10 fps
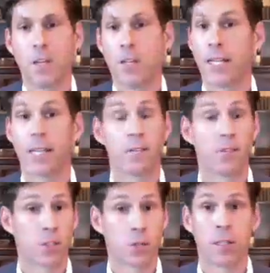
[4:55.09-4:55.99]
They can
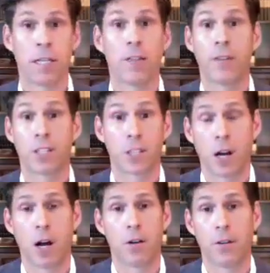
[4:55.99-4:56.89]
certainly give us a
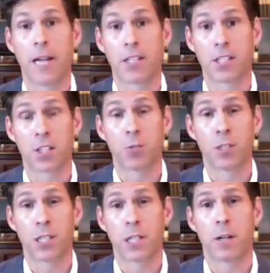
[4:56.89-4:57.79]
call at
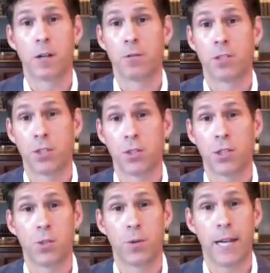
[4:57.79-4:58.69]

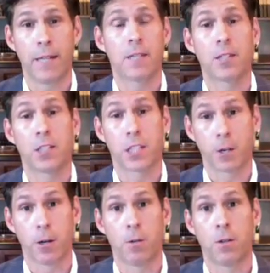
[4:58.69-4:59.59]

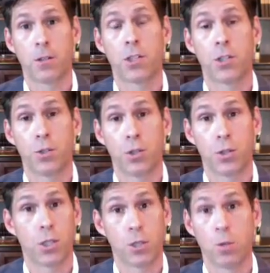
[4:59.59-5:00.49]
610-228-0222.
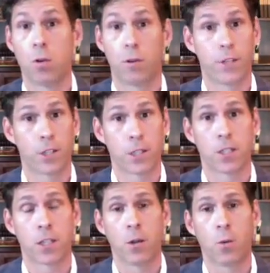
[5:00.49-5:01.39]
888-222 or visit
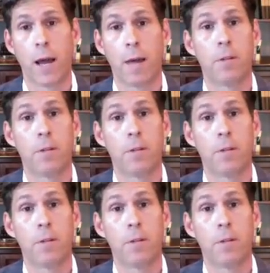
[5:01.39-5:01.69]
us on the web,